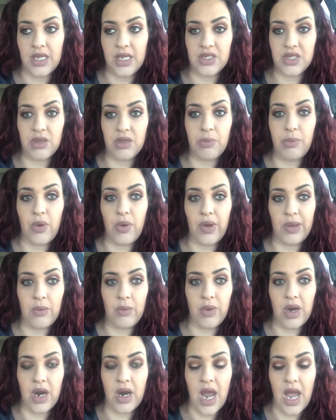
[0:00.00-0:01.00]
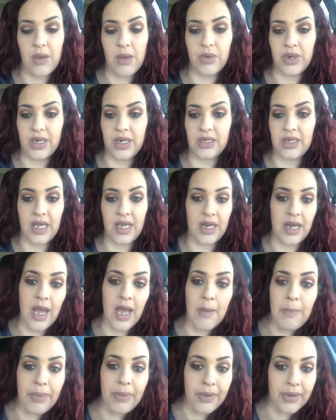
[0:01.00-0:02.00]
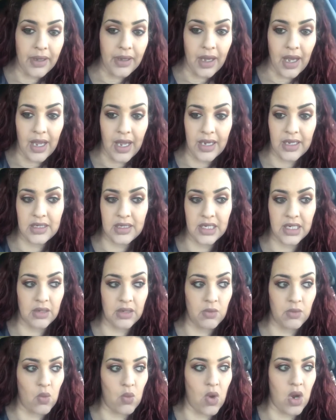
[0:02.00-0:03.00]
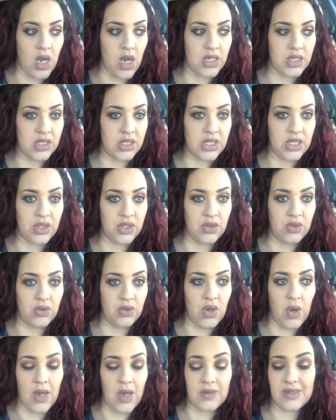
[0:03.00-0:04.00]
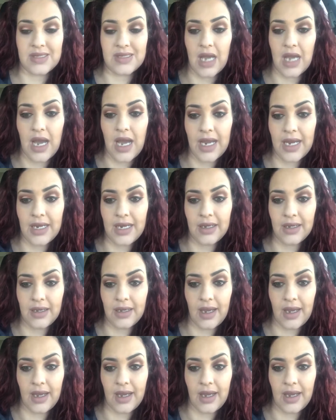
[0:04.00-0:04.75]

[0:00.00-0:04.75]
to the point where I wouldn't get up. I didn't want to go outside.